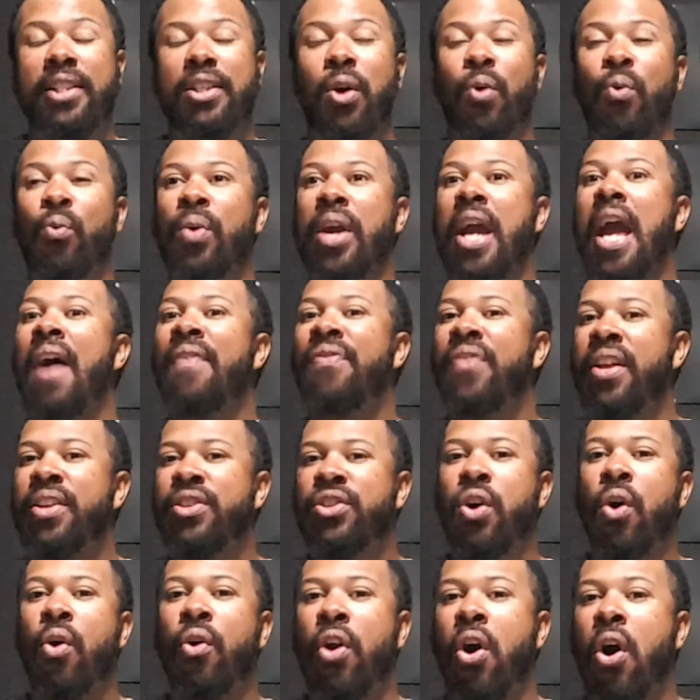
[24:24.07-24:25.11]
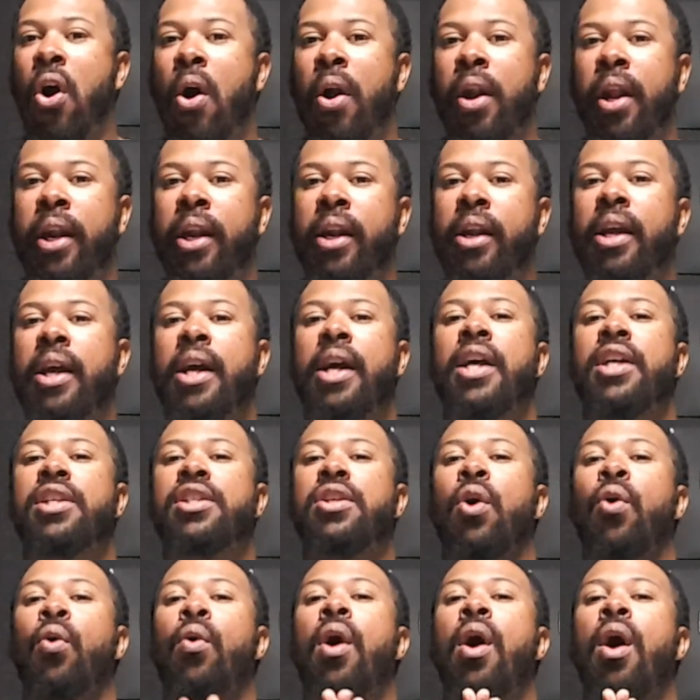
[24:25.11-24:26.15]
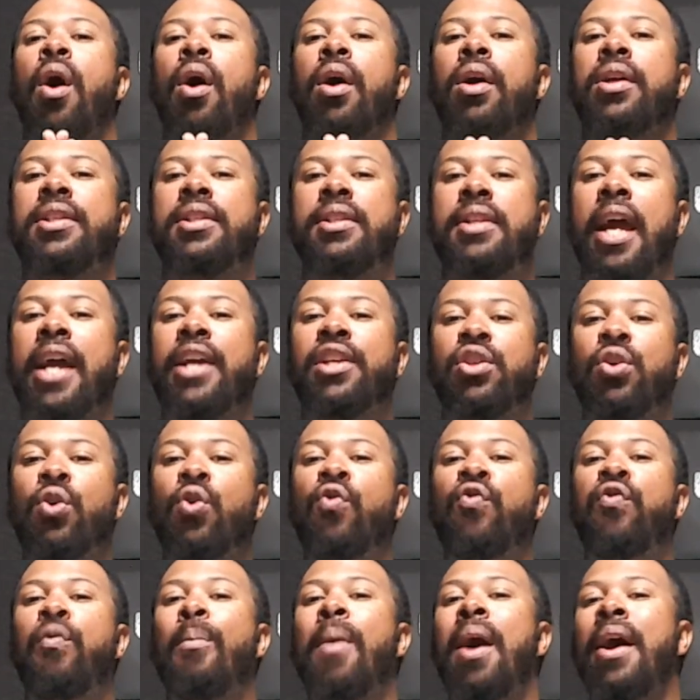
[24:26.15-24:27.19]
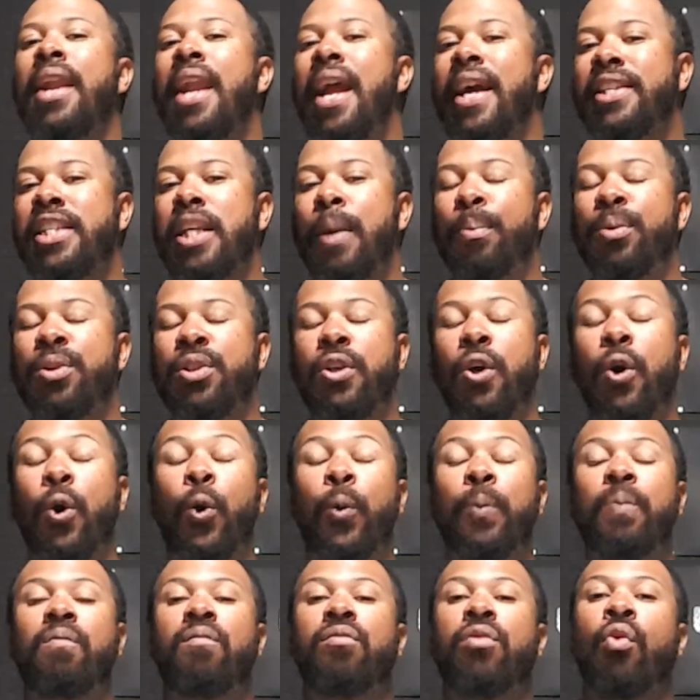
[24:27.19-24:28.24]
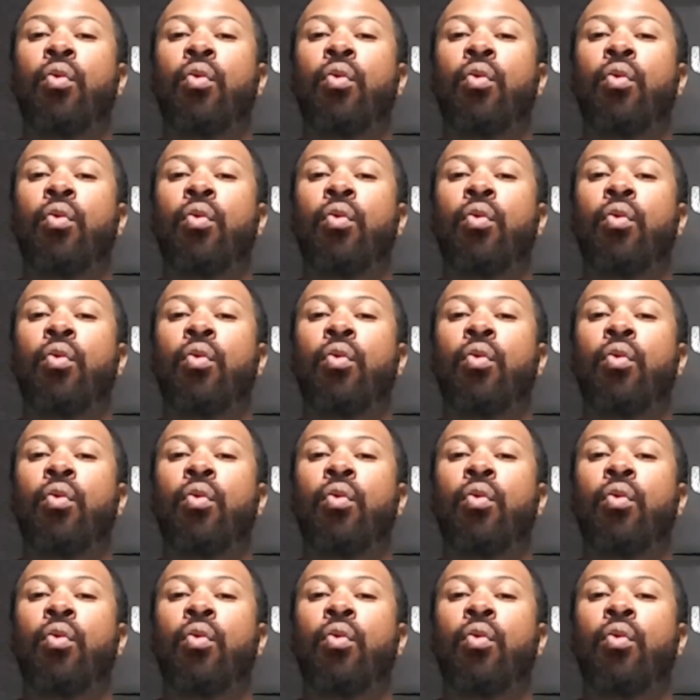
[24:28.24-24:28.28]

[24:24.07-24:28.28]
So we have things going on, and so stay tuned for my next episode.